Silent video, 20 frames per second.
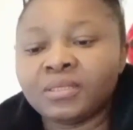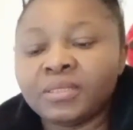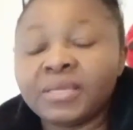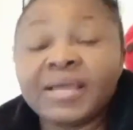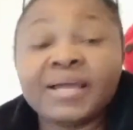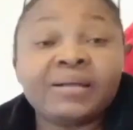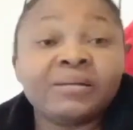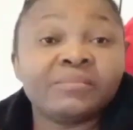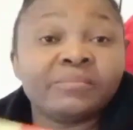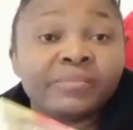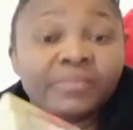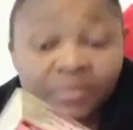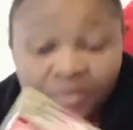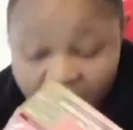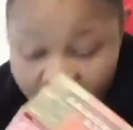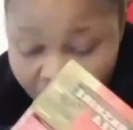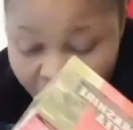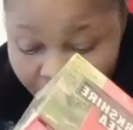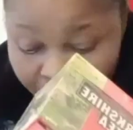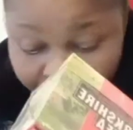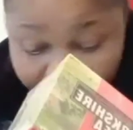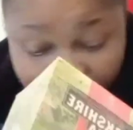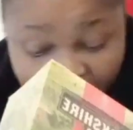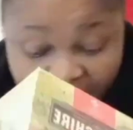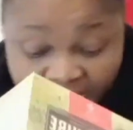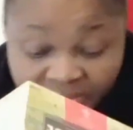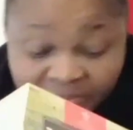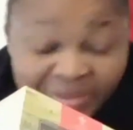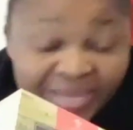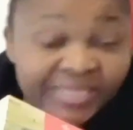yeah
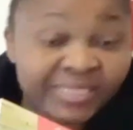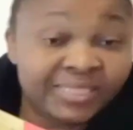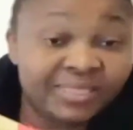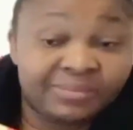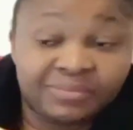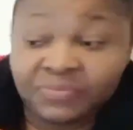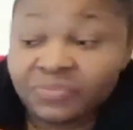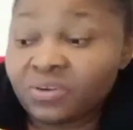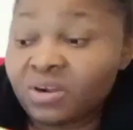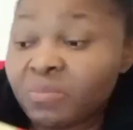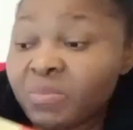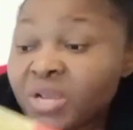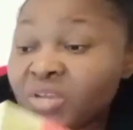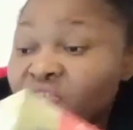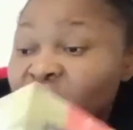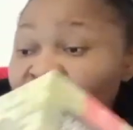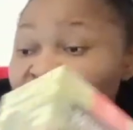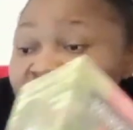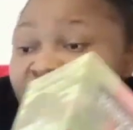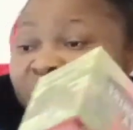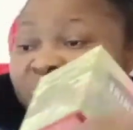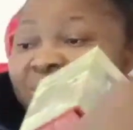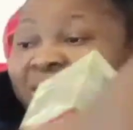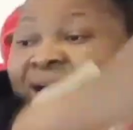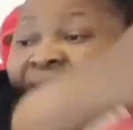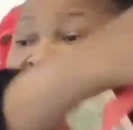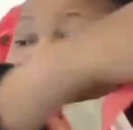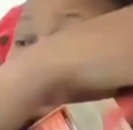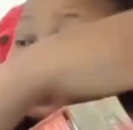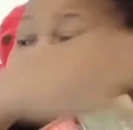can imagine from a school
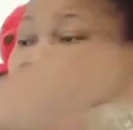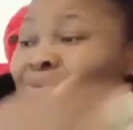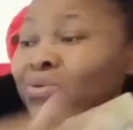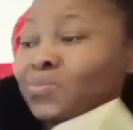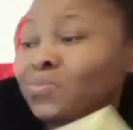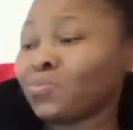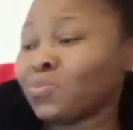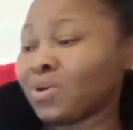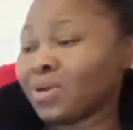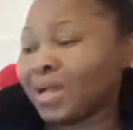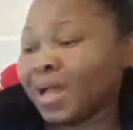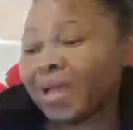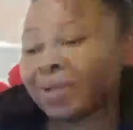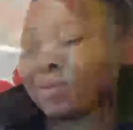i don't know what